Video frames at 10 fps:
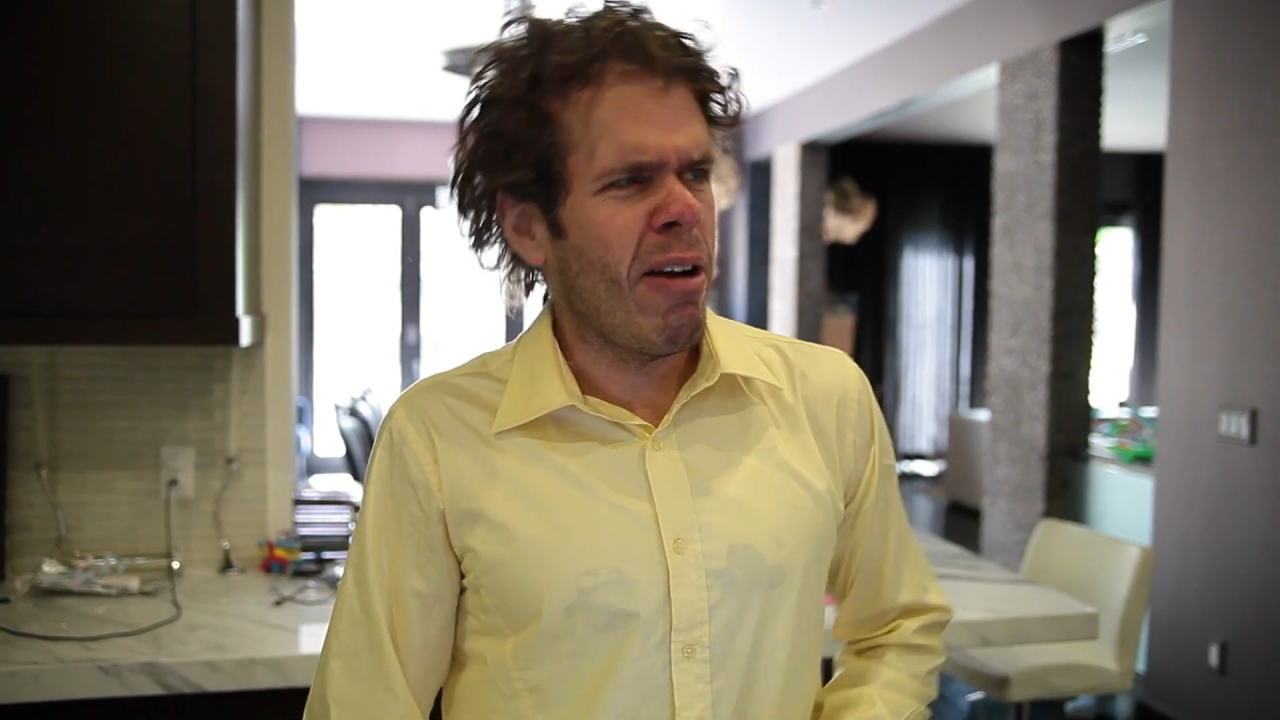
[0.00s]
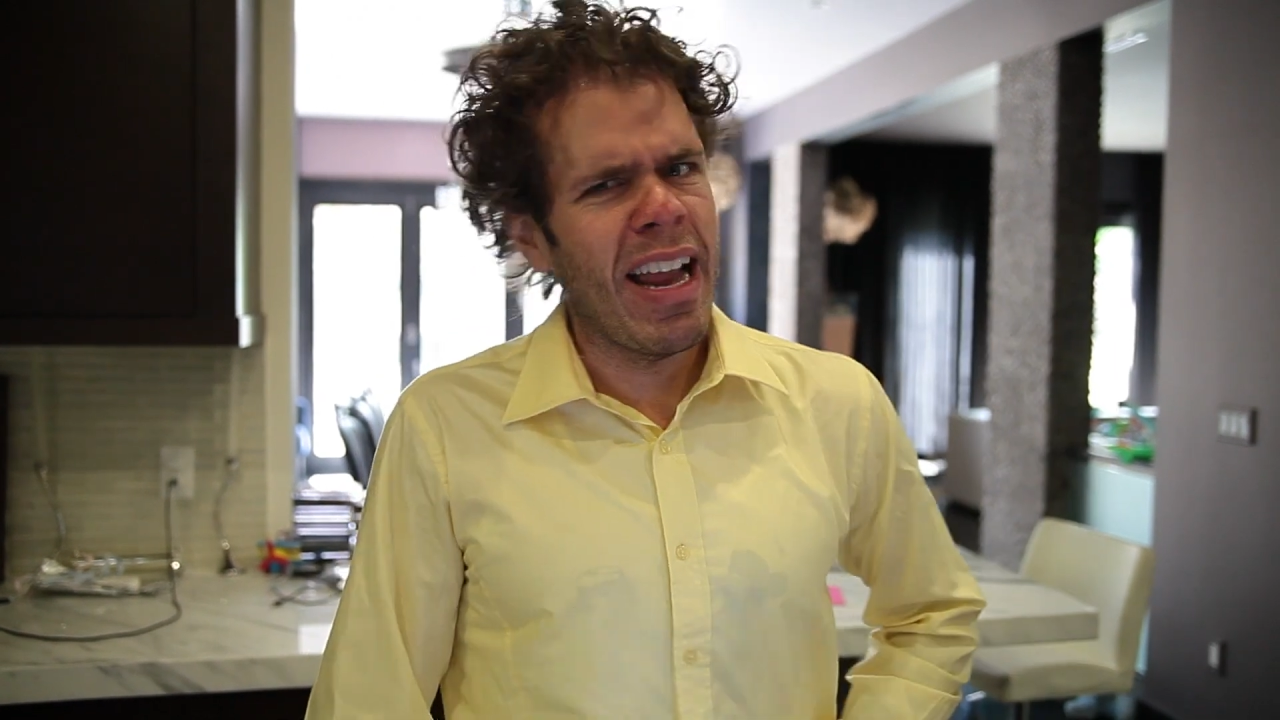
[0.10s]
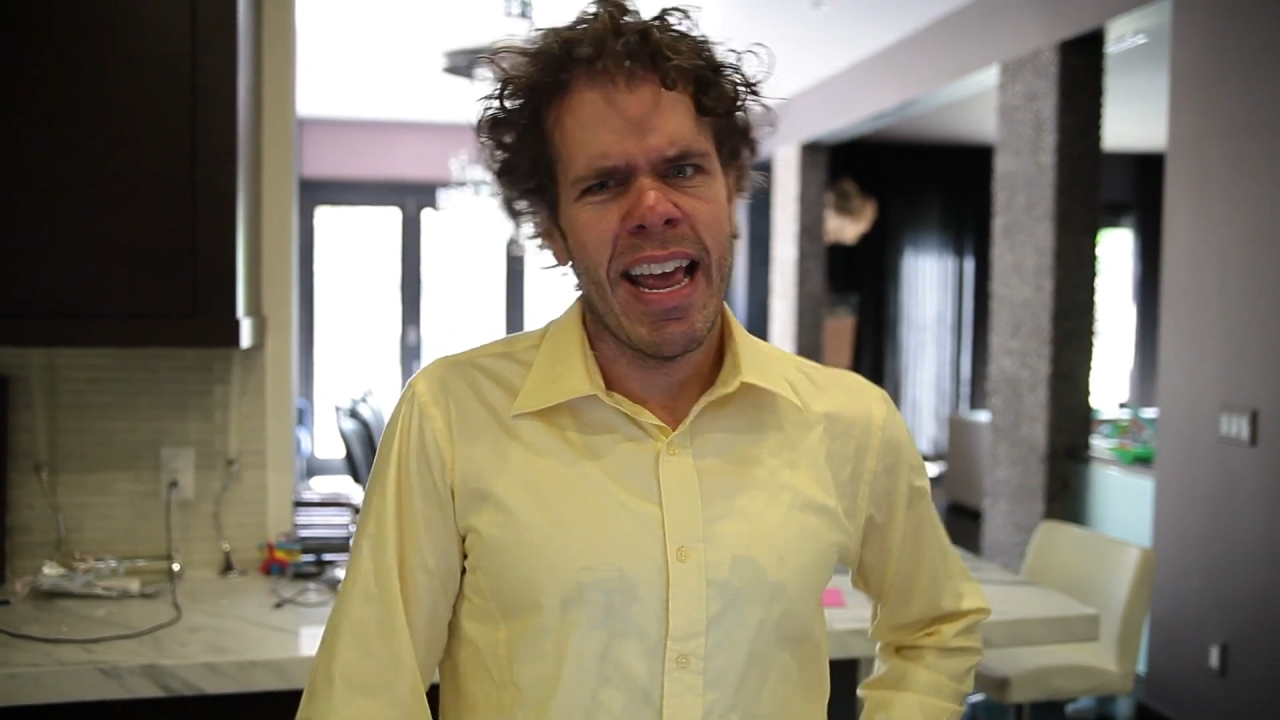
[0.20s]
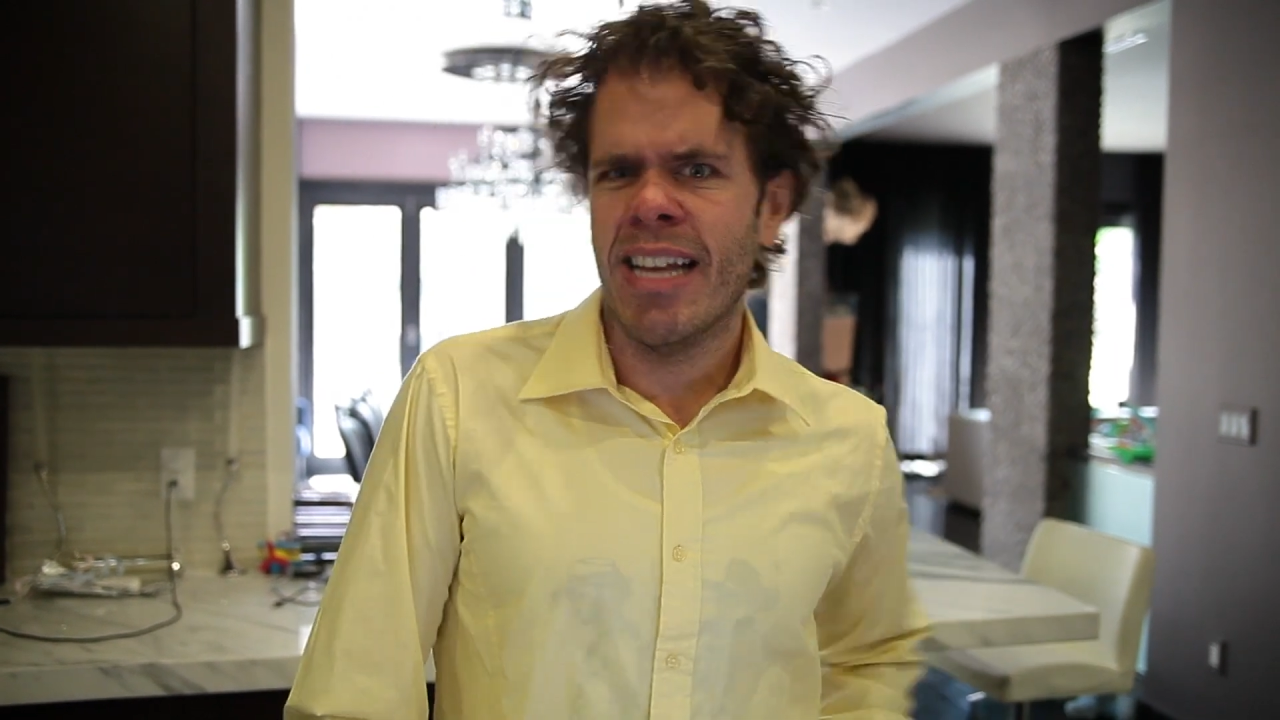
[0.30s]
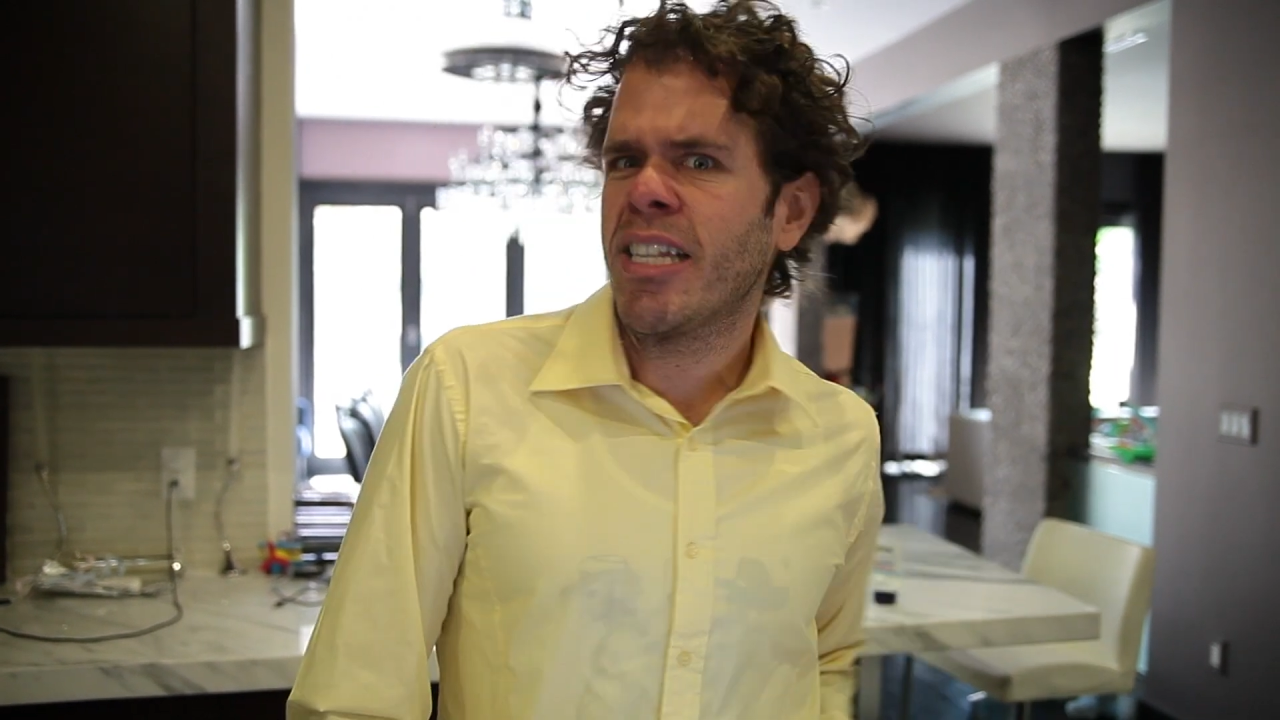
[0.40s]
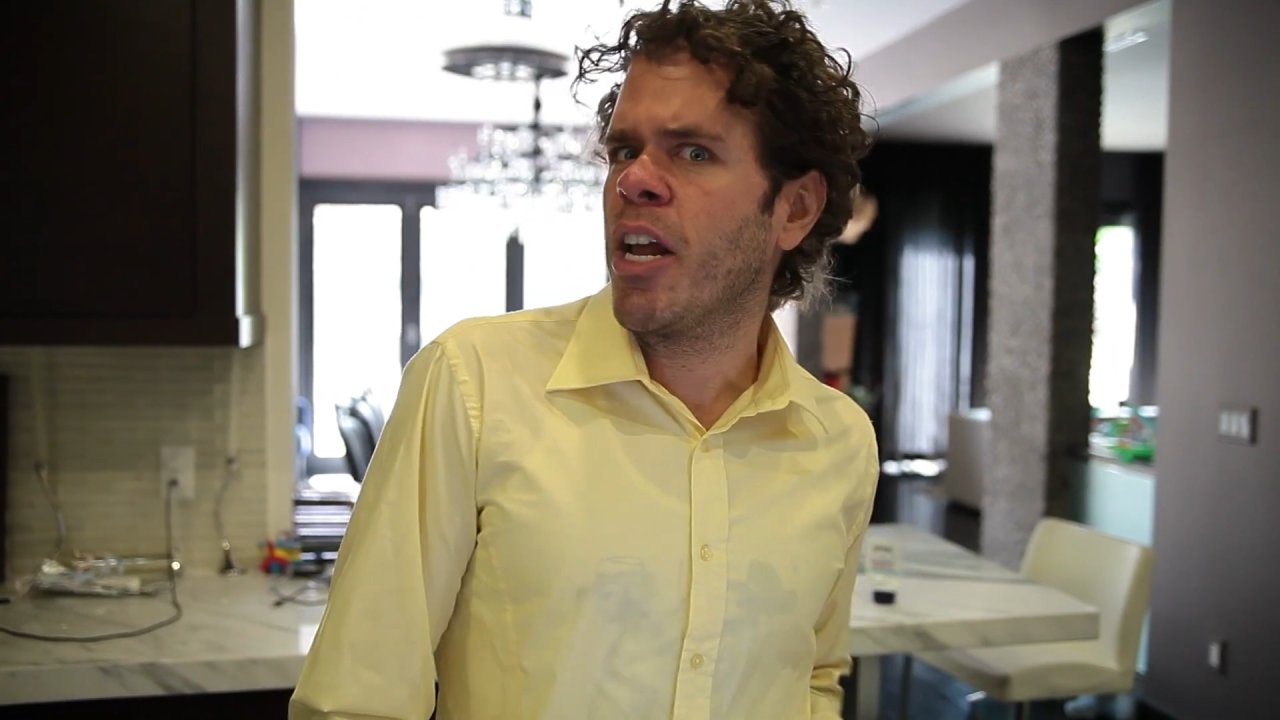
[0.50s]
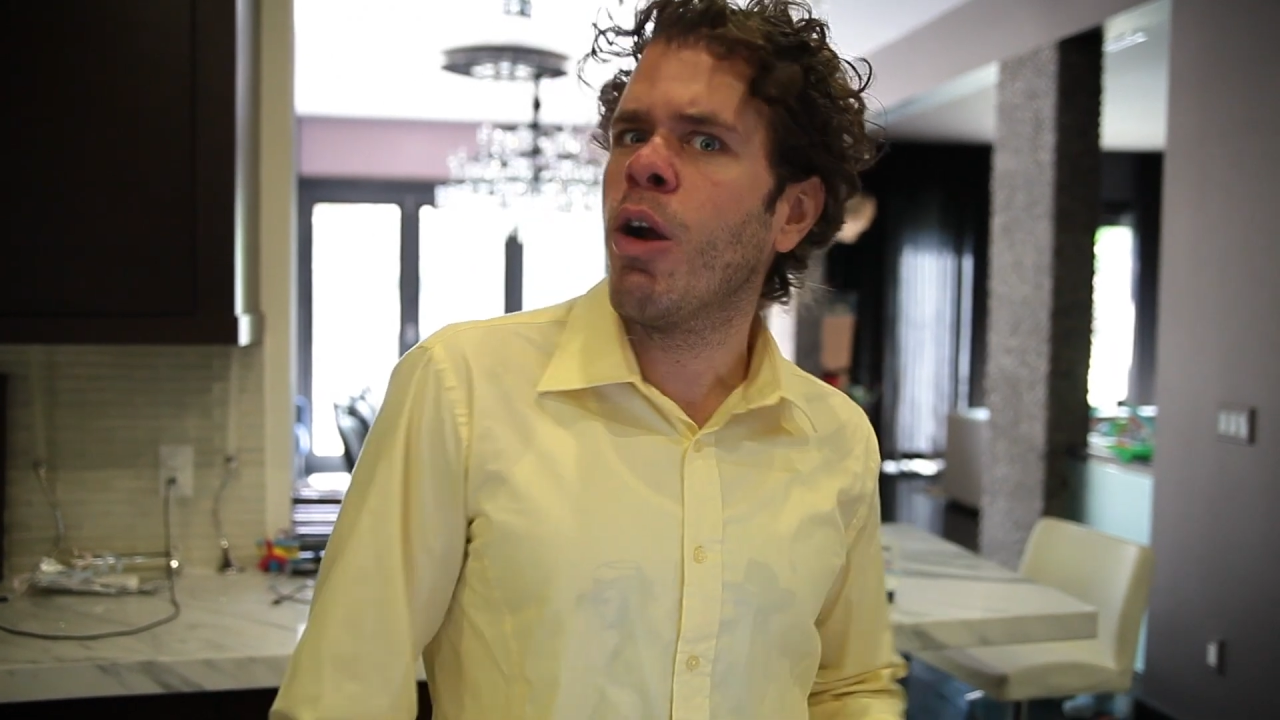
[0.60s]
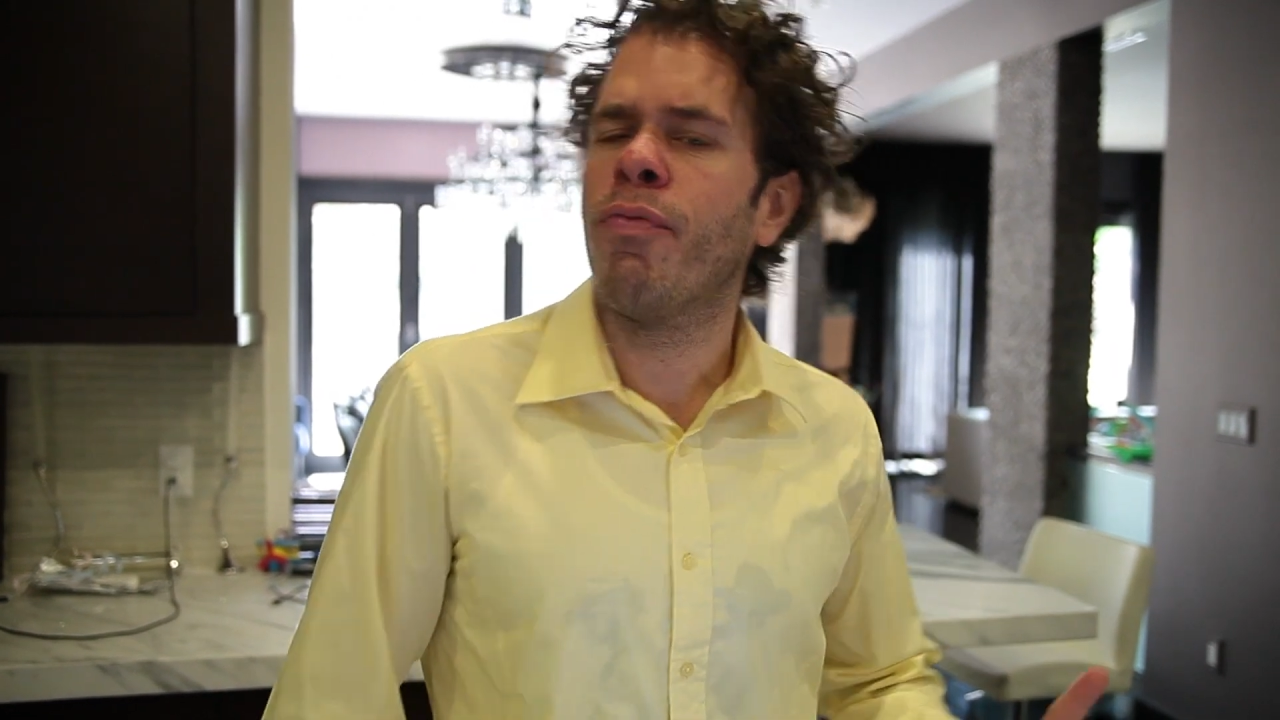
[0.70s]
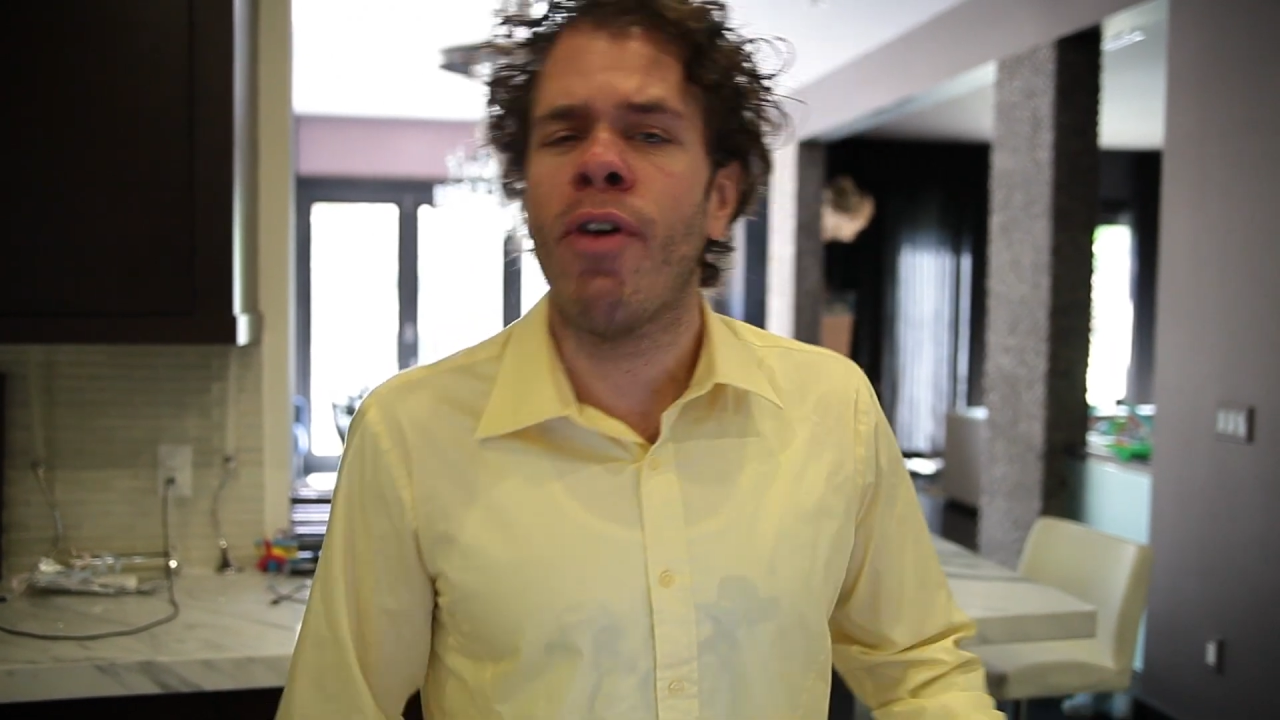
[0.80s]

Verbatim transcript: really isn't her